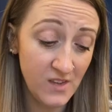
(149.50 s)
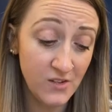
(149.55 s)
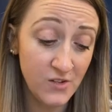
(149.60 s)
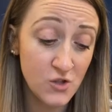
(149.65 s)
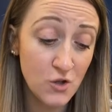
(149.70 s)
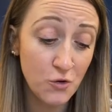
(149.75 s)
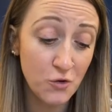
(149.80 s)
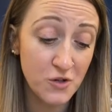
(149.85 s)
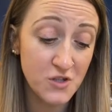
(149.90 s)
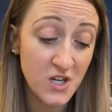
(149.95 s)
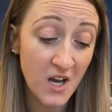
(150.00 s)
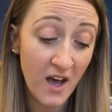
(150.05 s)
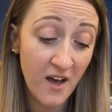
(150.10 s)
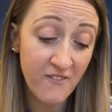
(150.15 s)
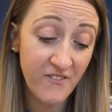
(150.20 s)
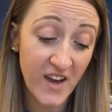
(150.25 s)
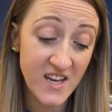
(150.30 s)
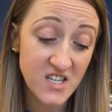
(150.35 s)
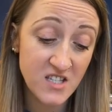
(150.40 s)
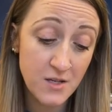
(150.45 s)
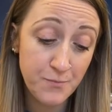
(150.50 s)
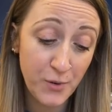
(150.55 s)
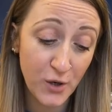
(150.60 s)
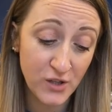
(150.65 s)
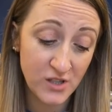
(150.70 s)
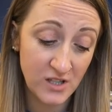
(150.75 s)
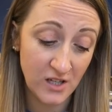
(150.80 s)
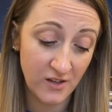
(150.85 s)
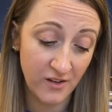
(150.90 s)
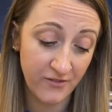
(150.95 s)
George fetched the
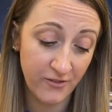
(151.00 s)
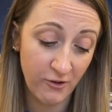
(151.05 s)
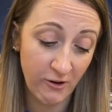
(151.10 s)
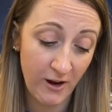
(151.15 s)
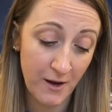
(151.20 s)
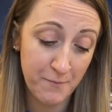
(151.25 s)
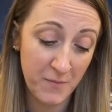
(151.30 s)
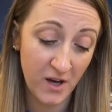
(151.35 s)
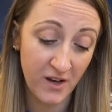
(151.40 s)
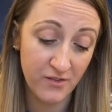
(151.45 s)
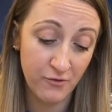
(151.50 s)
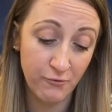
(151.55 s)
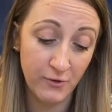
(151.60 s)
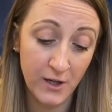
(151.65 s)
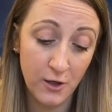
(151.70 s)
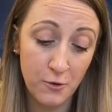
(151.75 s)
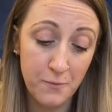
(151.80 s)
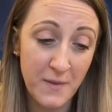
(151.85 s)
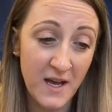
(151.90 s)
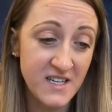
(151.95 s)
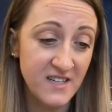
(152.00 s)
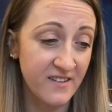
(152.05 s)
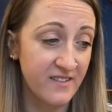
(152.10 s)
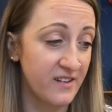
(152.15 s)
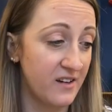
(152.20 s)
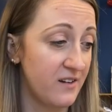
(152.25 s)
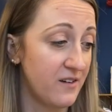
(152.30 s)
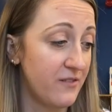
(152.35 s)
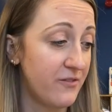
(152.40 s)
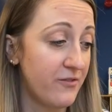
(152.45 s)
bottle of Grandma's real
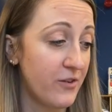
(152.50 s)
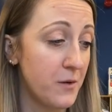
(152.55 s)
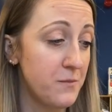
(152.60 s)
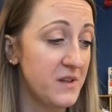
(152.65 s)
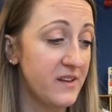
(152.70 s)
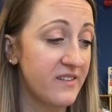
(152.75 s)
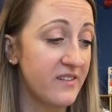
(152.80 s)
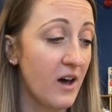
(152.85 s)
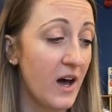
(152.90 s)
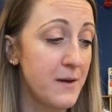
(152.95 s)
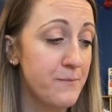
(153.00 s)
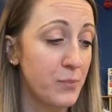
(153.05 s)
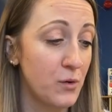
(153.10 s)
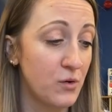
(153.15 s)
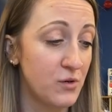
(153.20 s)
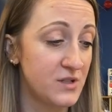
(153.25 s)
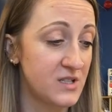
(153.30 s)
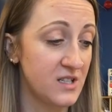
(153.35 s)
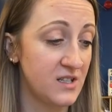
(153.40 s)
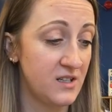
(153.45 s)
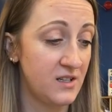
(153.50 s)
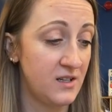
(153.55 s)
medicine from the sideboard.